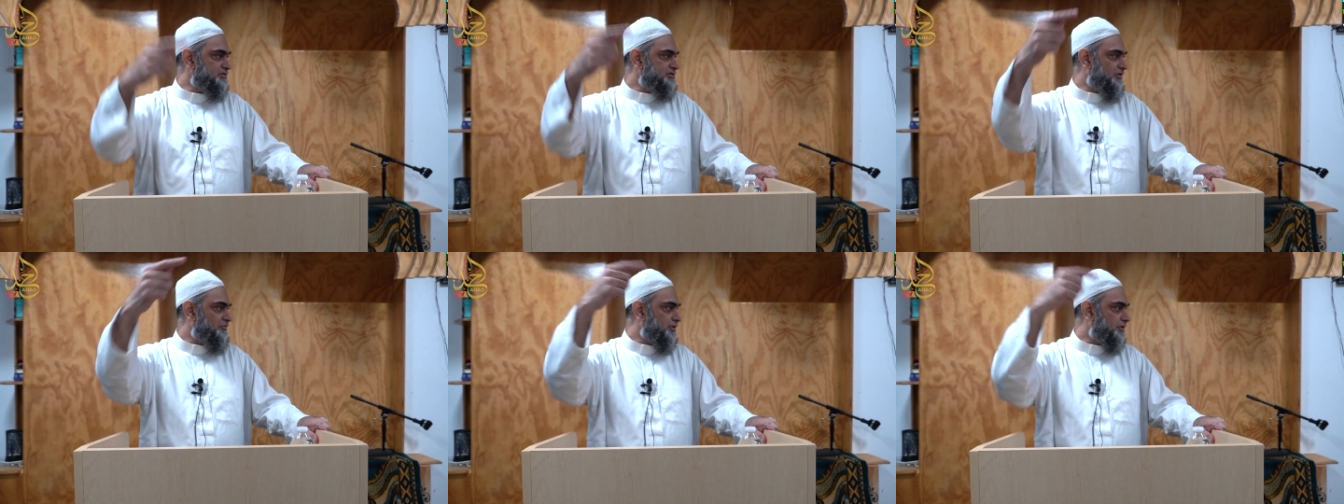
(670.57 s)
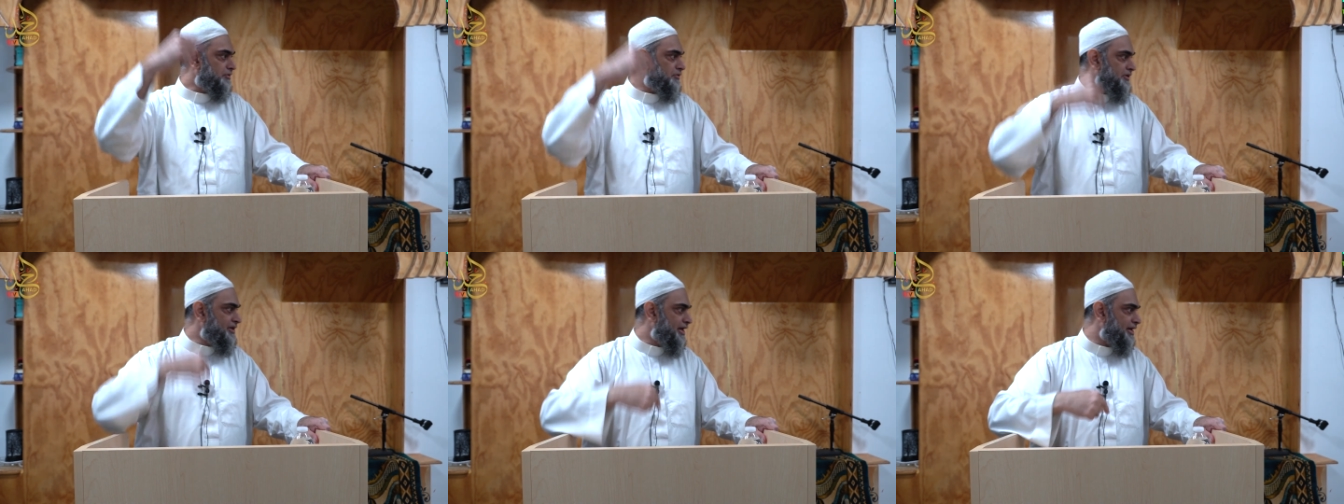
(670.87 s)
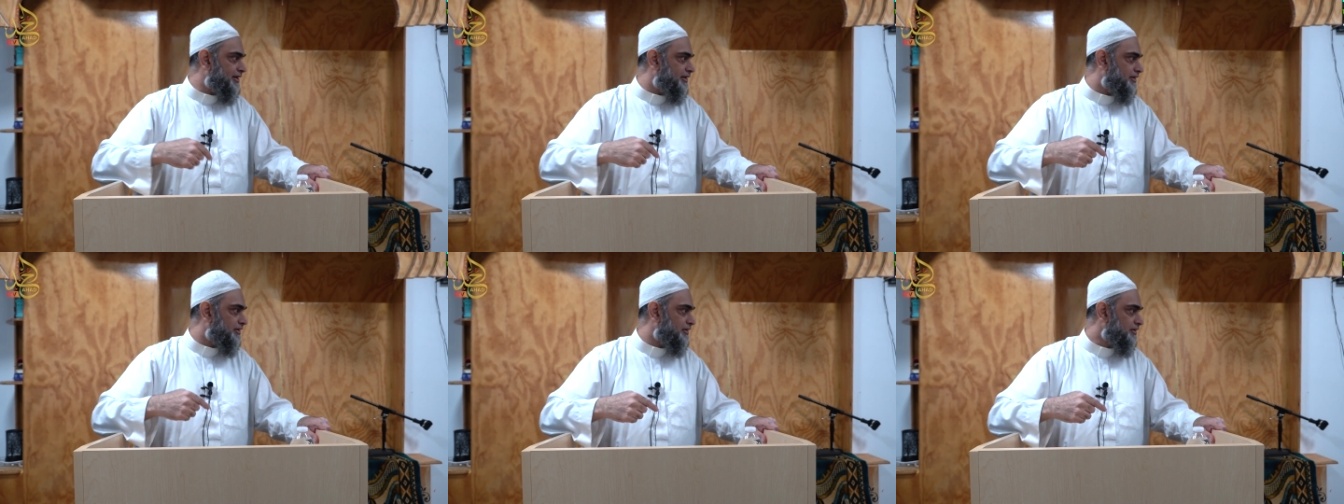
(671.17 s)
is our
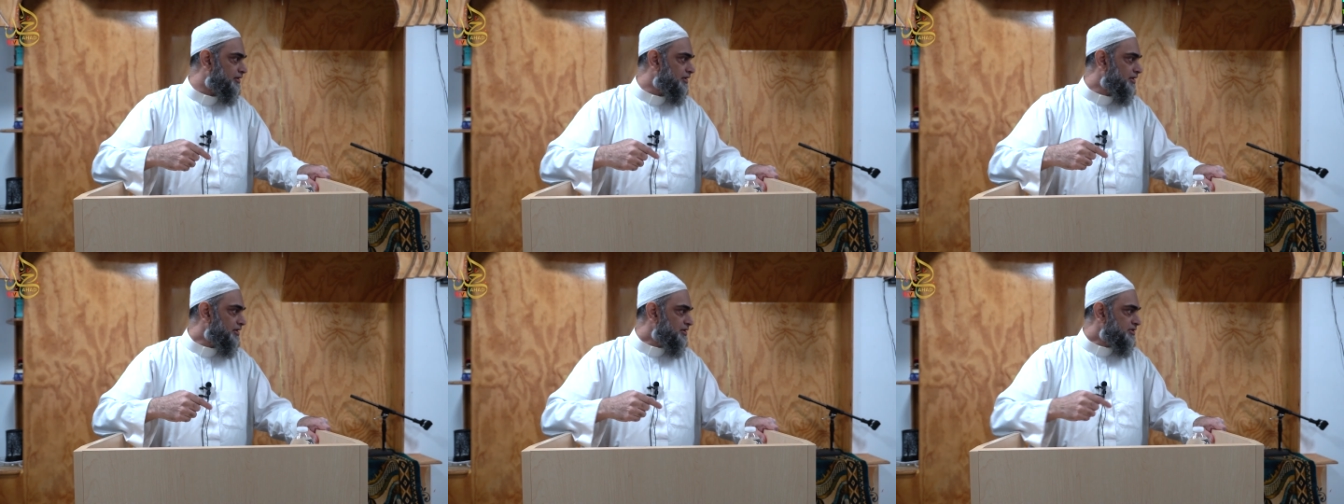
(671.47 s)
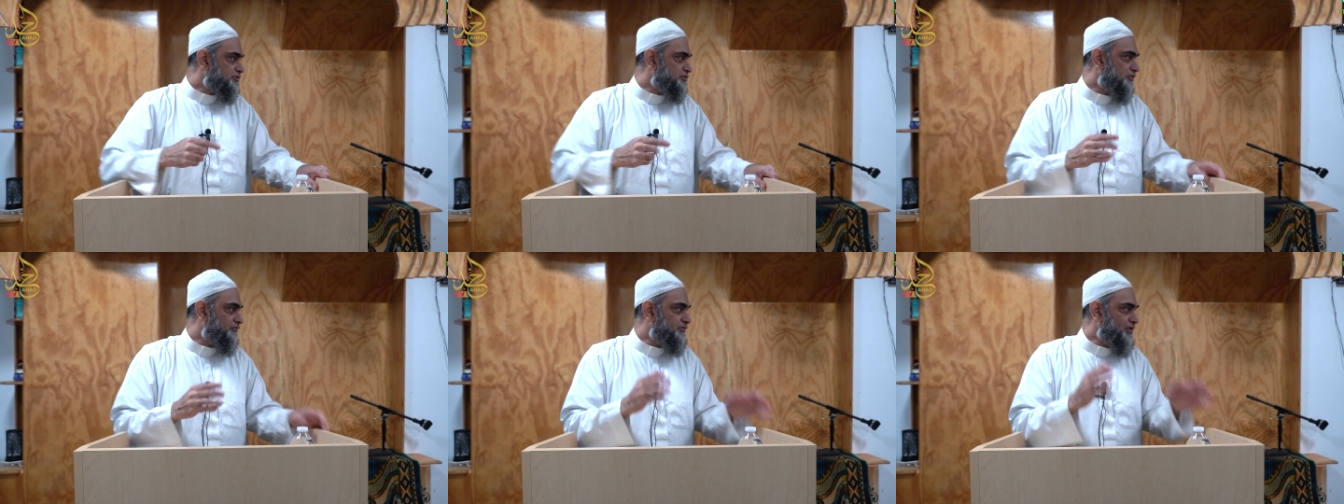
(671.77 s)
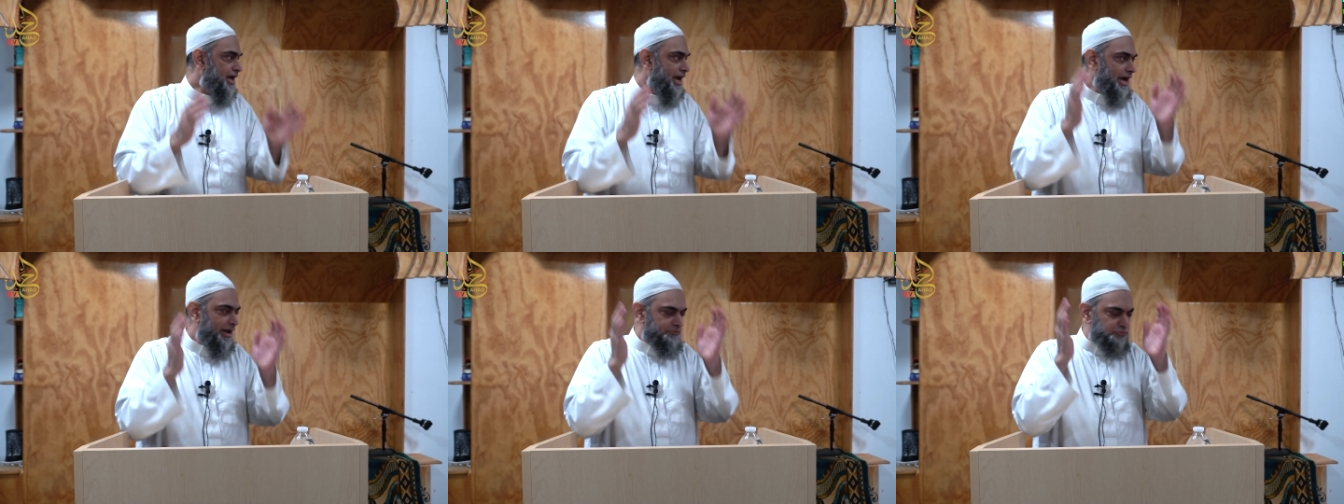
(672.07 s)
creator. So
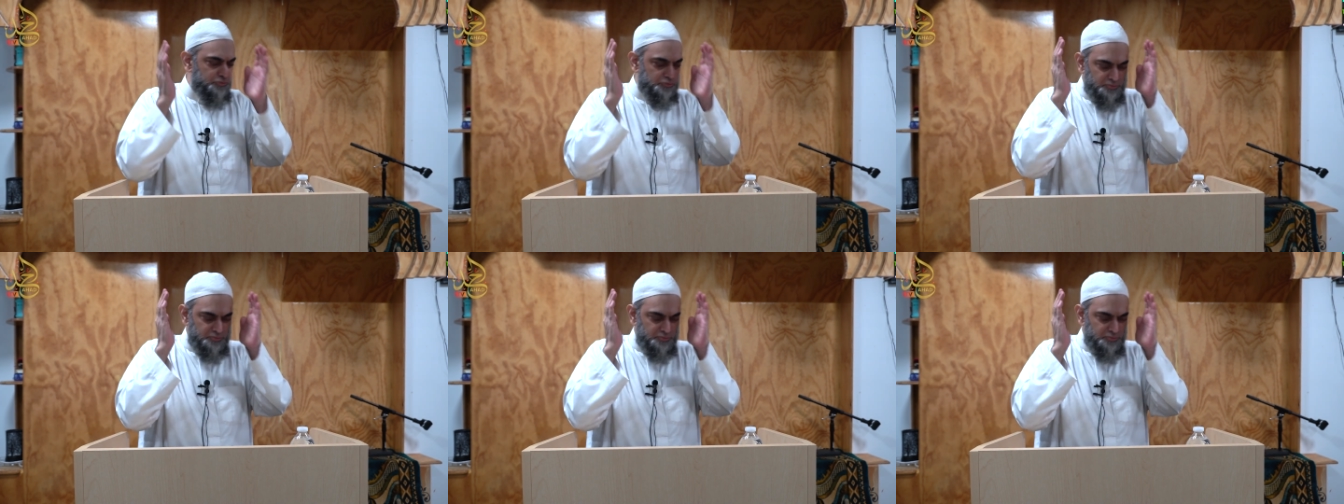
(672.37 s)
we have